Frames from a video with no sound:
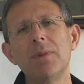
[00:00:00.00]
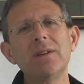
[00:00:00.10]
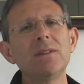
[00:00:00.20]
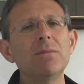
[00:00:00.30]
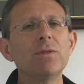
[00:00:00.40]
but
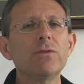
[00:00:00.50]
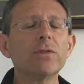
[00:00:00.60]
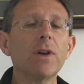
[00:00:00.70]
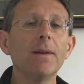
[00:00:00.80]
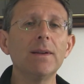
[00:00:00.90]
he seemed to have
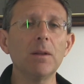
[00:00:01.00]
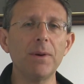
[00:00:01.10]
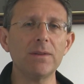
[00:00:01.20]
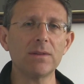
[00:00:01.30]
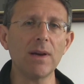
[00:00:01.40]
just gone a little
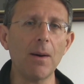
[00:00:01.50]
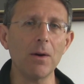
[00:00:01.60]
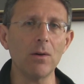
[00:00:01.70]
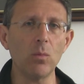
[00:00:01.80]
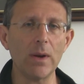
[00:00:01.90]
bit
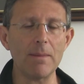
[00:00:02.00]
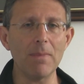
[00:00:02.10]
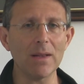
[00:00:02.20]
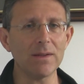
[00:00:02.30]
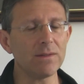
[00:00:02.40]
sour at Willie
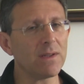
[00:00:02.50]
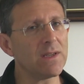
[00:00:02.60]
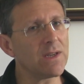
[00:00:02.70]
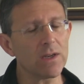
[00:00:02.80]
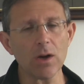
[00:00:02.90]
Mullins and
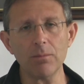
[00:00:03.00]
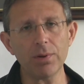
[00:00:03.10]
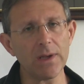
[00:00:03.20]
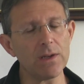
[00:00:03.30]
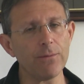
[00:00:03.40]
he didn't
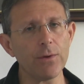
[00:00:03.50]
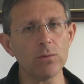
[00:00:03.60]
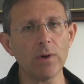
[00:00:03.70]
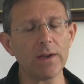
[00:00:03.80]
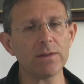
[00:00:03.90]
complete a
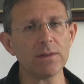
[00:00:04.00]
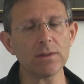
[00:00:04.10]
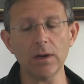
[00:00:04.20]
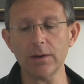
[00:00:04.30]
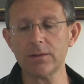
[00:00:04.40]
few
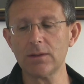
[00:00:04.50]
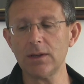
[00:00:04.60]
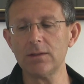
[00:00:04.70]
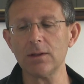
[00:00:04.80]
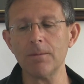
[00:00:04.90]
races last
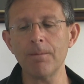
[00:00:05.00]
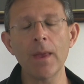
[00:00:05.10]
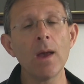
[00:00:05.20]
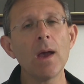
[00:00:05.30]
season.